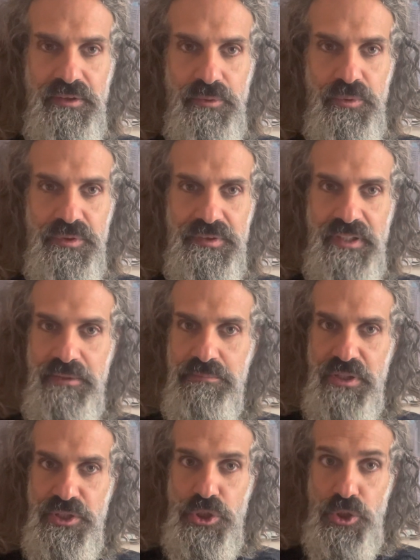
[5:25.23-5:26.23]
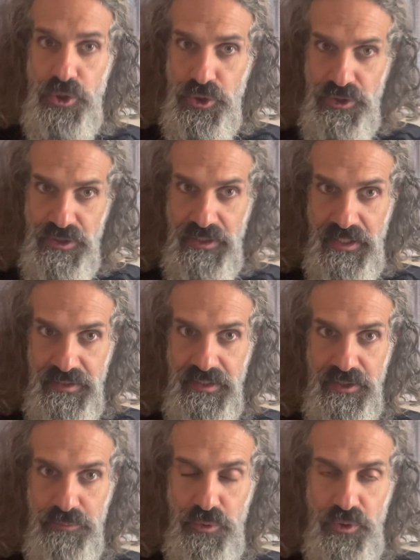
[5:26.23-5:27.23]
There was not much learning at
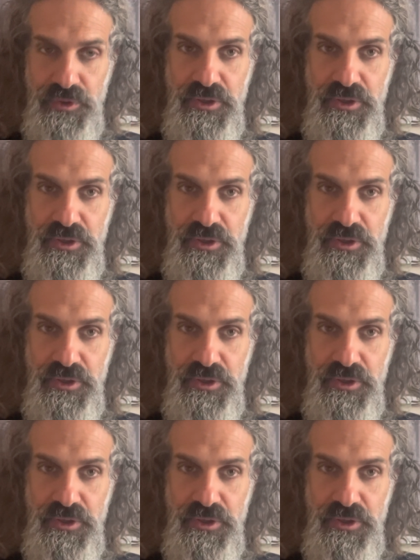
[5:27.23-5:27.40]
that point.